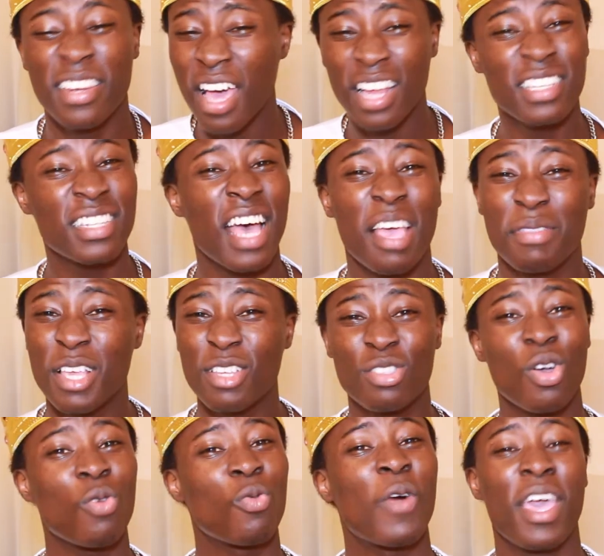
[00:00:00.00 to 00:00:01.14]
In our time, there's
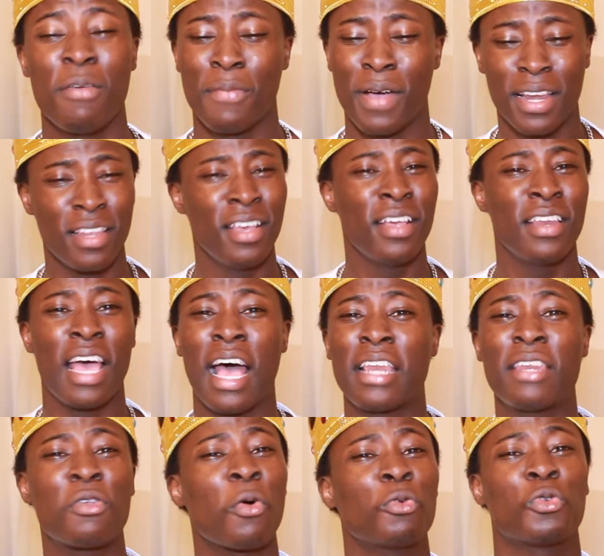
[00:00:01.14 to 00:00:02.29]
no way, man.
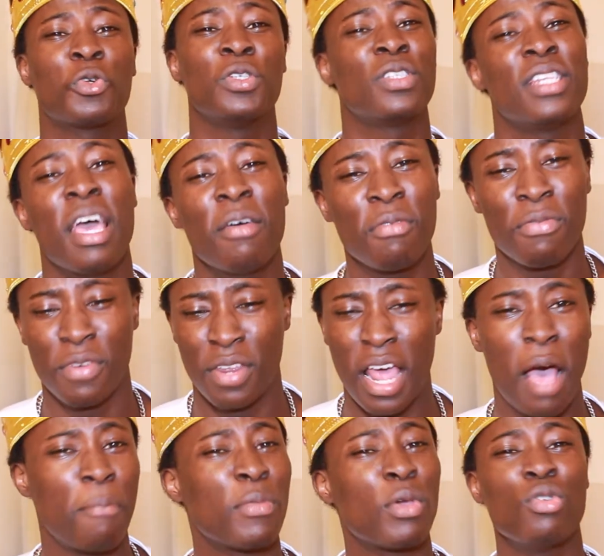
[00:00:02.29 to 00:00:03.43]
Adultery is in everything,
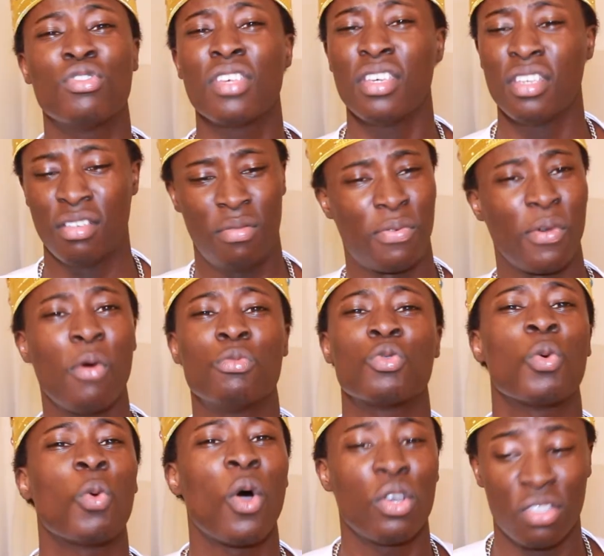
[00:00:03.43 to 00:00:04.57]
our music, films
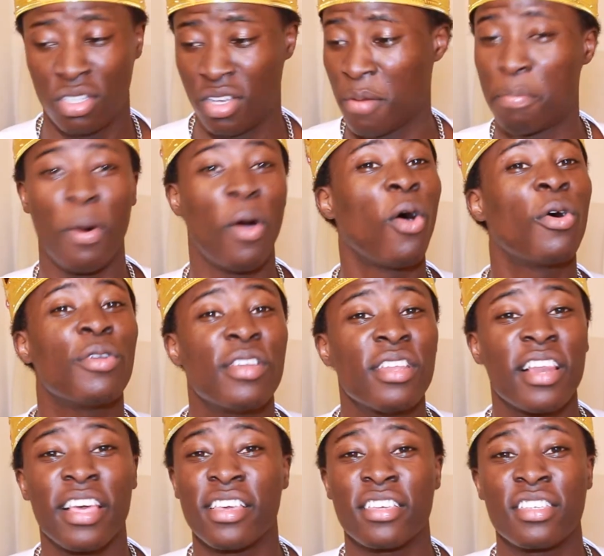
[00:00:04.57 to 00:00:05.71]
we watch, porn,
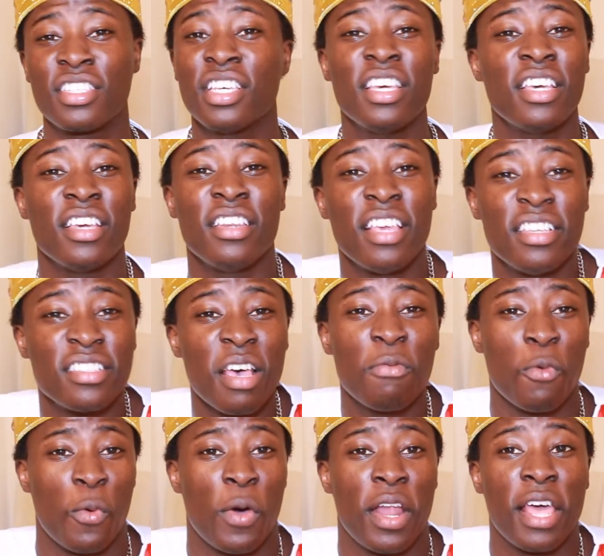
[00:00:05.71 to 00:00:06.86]
like cheating is
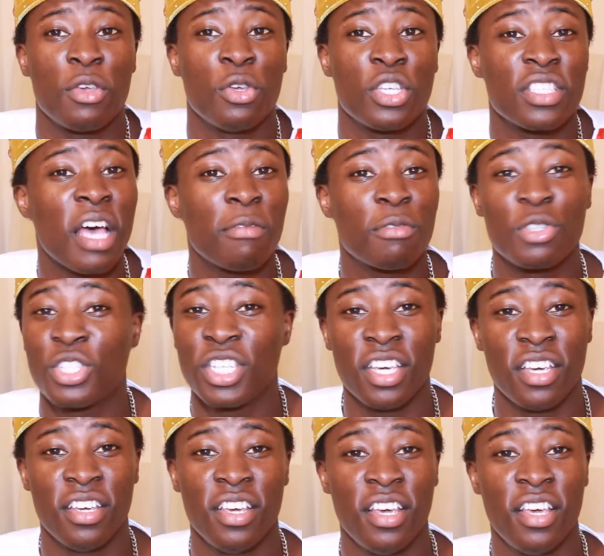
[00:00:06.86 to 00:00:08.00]
everywhere. Like you just have to
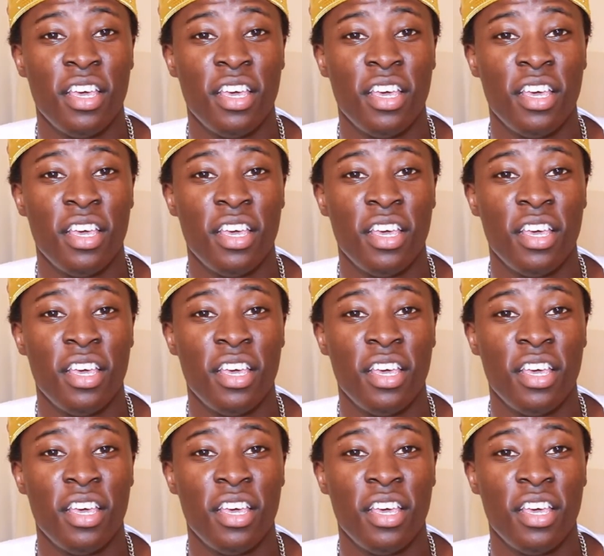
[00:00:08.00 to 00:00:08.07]
cheat.